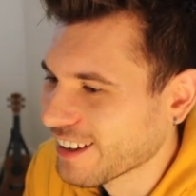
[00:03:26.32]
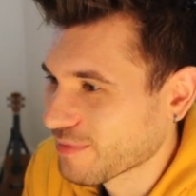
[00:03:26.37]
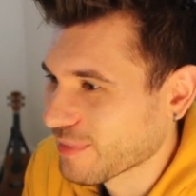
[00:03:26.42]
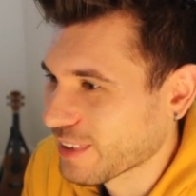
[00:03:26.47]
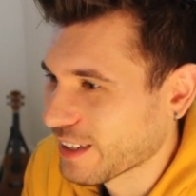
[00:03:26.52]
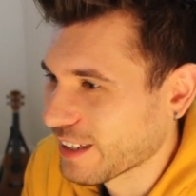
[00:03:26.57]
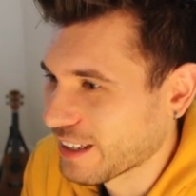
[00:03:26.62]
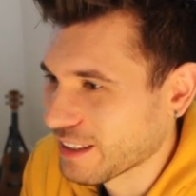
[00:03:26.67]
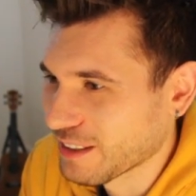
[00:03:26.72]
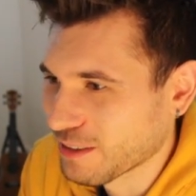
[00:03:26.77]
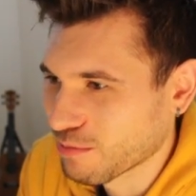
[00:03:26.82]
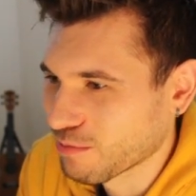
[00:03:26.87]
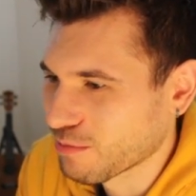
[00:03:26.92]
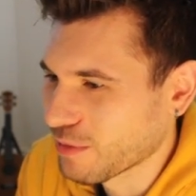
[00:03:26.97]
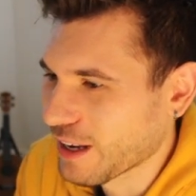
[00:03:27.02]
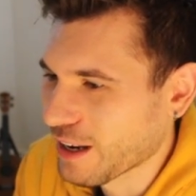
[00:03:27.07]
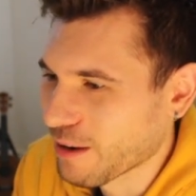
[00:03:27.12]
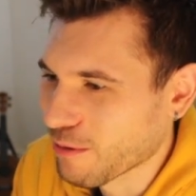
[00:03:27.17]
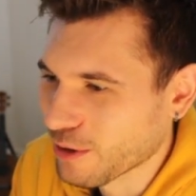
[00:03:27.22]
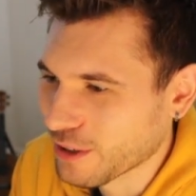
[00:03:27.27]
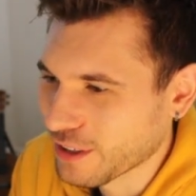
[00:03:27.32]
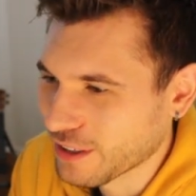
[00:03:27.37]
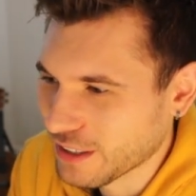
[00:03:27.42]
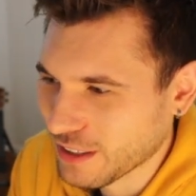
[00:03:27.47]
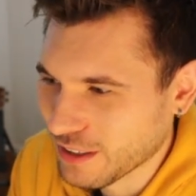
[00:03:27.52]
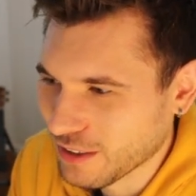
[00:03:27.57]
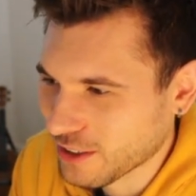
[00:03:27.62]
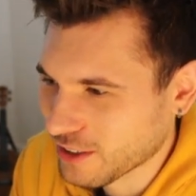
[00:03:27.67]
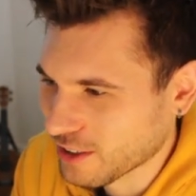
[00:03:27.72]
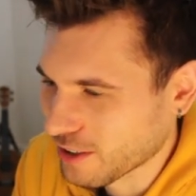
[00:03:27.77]
I wanted to
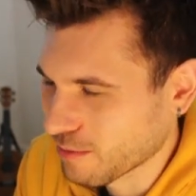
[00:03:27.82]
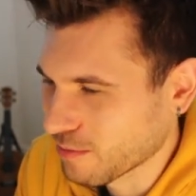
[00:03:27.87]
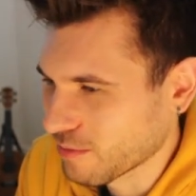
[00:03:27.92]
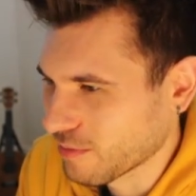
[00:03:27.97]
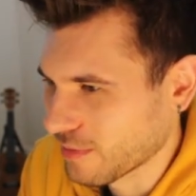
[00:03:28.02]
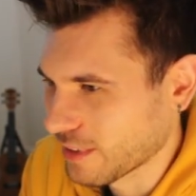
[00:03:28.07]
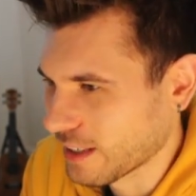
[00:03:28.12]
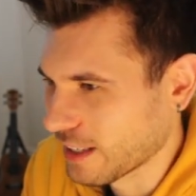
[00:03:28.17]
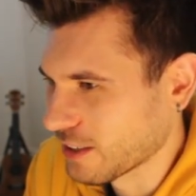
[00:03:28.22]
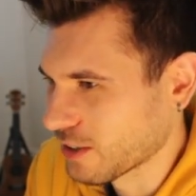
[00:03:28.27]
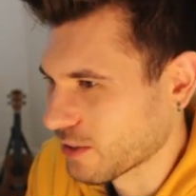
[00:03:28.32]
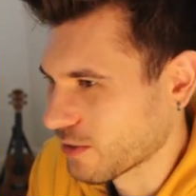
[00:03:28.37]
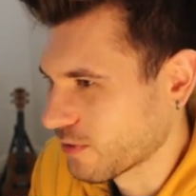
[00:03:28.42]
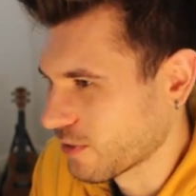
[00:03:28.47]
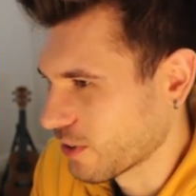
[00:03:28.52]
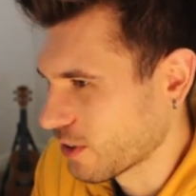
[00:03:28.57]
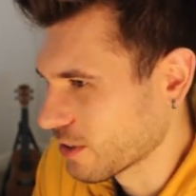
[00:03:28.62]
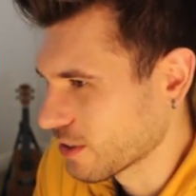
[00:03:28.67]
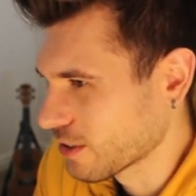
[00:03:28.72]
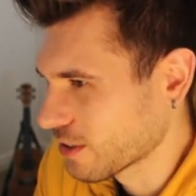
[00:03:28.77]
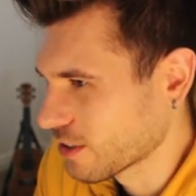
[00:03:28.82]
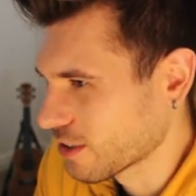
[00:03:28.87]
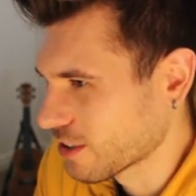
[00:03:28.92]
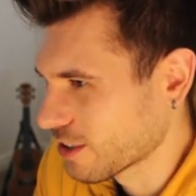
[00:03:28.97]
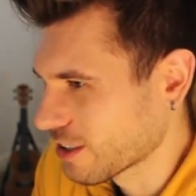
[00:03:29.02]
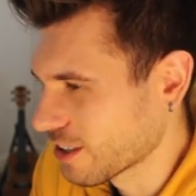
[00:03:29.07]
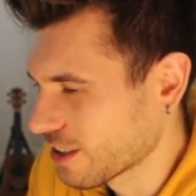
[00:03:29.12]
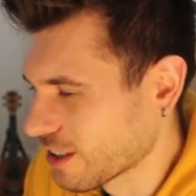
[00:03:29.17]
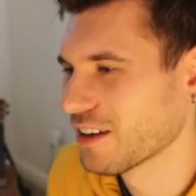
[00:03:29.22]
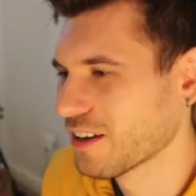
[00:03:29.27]
use some nice
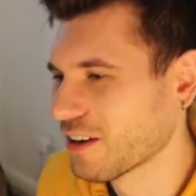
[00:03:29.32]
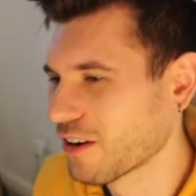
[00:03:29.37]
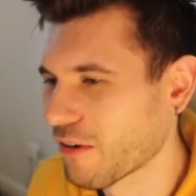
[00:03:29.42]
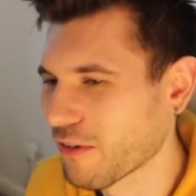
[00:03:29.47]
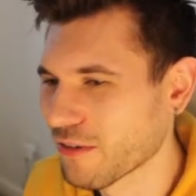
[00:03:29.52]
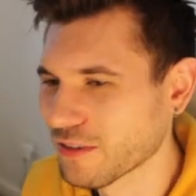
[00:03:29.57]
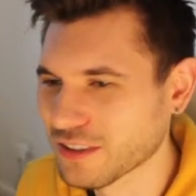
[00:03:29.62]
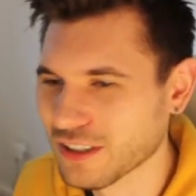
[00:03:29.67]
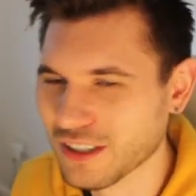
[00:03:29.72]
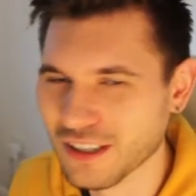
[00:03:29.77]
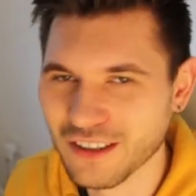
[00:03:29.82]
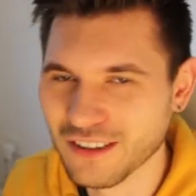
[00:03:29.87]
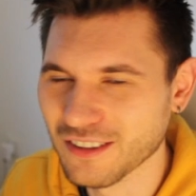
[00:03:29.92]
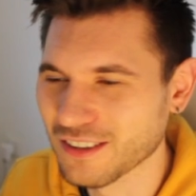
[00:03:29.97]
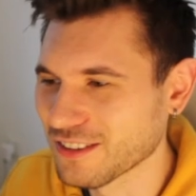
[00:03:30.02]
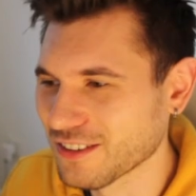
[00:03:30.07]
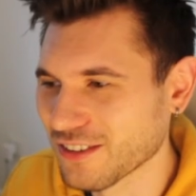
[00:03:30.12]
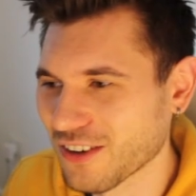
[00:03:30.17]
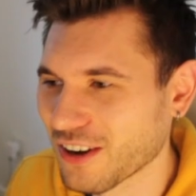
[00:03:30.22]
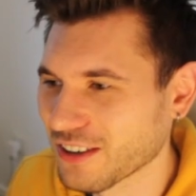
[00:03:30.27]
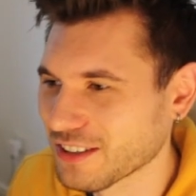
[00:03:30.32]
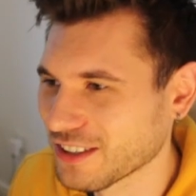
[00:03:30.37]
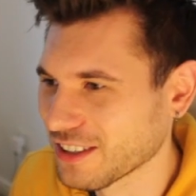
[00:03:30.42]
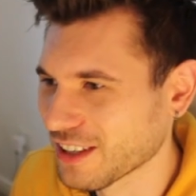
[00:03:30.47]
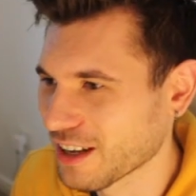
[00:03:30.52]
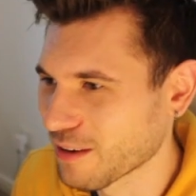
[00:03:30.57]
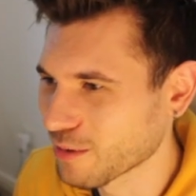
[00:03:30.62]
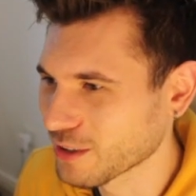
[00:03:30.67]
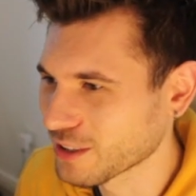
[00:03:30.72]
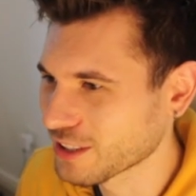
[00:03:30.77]
fonts. Obviously, there's not actually
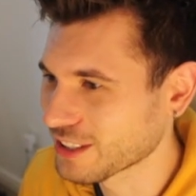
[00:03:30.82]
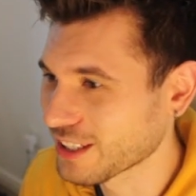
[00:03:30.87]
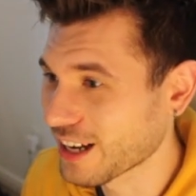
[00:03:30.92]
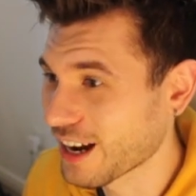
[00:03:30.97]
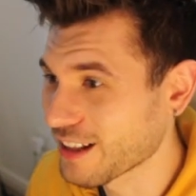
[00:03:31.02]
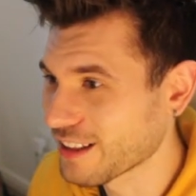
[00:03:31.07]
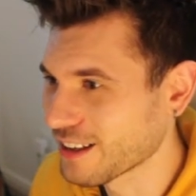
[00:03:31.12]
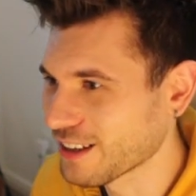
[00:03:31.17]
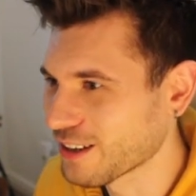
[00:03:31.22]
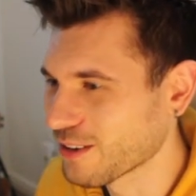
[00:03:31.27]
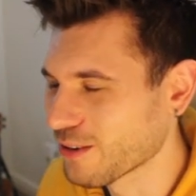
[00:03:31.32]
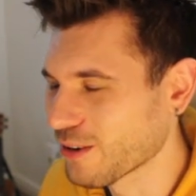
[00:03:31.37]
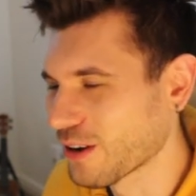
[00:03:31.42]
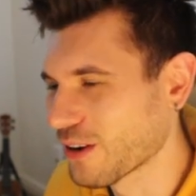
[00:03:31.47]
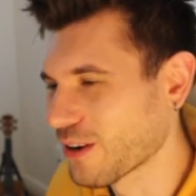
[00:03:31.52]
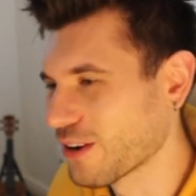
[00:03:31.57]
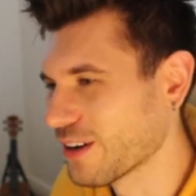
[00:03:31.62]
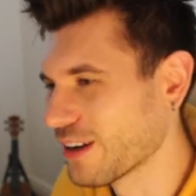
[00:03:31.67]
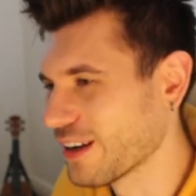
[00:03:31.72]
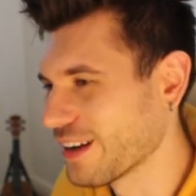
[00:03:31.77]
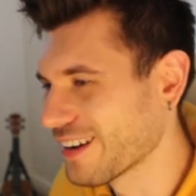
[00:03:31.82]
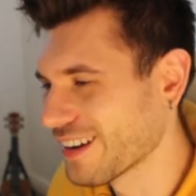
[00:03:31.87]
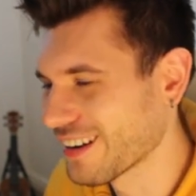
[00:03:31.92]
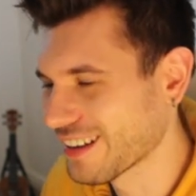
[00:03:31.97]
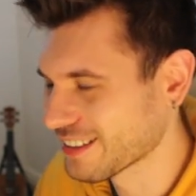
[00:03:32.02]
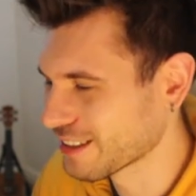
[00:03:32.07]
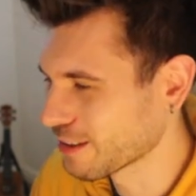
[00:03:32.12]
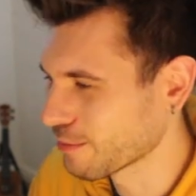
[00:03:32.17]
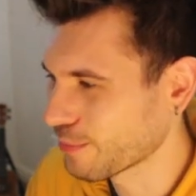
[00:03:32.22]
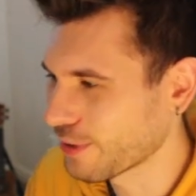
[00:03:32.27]
that much styling going on here.
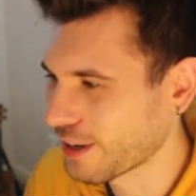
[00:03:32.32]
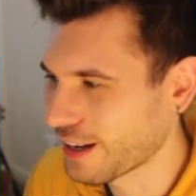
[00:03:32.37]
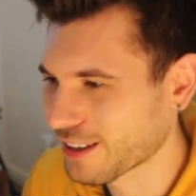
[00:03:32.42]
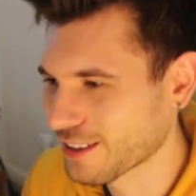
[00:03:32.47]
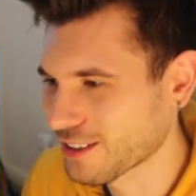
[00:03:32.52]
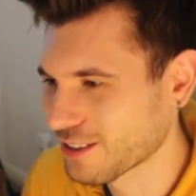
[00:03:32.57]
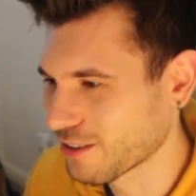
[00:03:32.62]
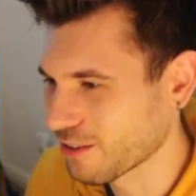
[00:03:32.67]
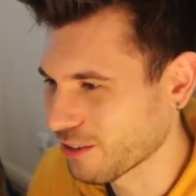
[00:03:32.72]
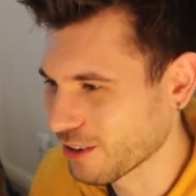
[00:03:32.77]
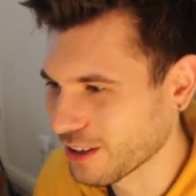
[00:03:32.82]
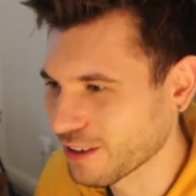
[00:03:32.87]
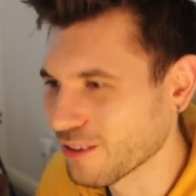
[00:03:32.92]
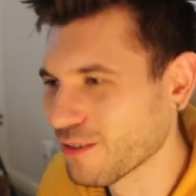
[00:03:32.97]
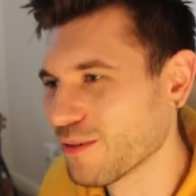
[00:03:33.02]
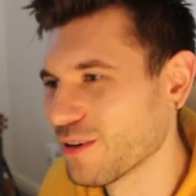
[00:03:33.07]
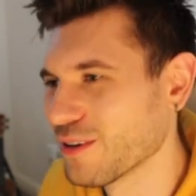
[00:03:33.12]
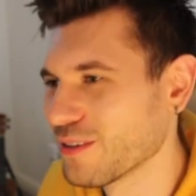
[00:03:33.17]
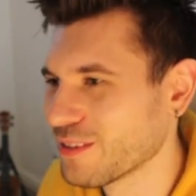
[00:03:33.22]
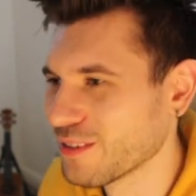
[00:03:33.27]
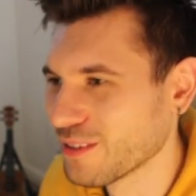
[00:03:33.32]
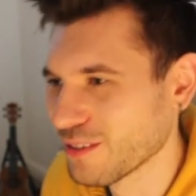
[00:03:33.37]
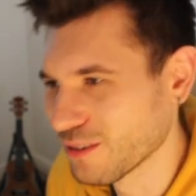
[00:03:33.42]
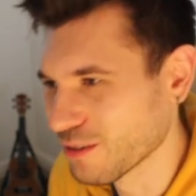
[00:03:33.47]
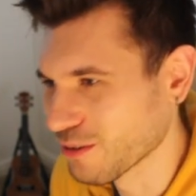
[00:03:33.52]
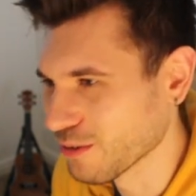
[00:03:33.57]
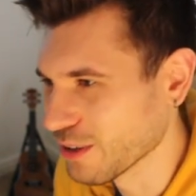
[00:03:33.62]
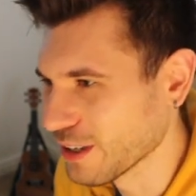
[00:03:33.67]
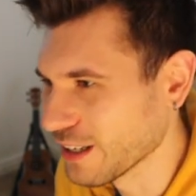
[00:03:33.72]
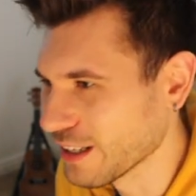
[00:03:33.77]
It's a black screen with
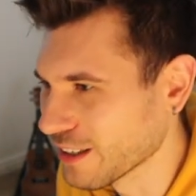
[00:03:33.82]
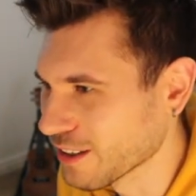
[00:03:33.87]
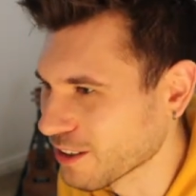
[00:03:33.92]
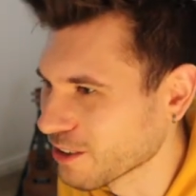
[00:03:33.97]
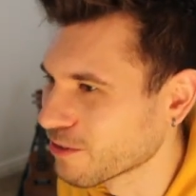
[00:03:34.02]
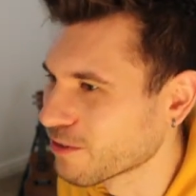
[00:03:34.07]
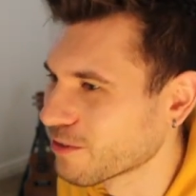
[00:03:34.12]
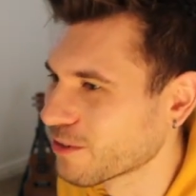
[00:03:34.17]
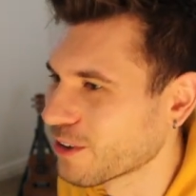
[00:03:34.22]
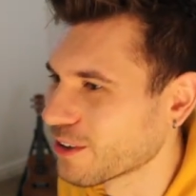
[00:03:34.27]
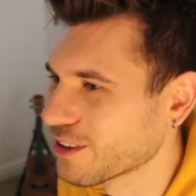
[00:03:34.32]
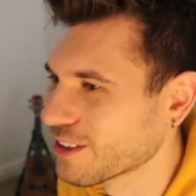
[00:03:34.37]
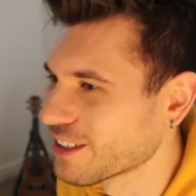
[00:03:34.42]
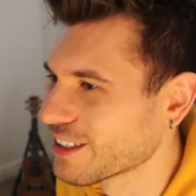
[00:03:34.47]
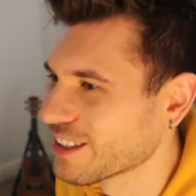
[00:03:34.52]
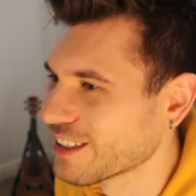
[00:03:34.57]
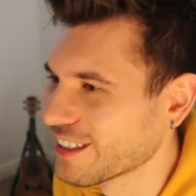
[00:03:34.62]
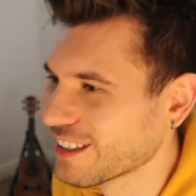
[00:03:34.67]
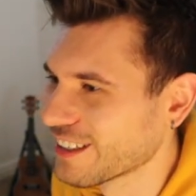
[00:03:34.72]
green font.